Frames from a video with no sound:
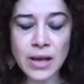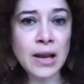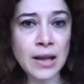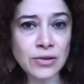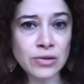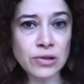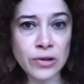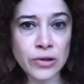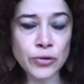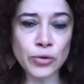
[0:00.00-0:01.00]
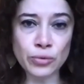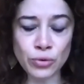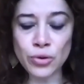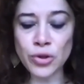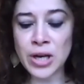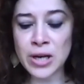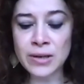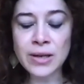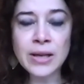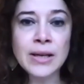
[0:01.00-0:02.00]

lessons learned to share.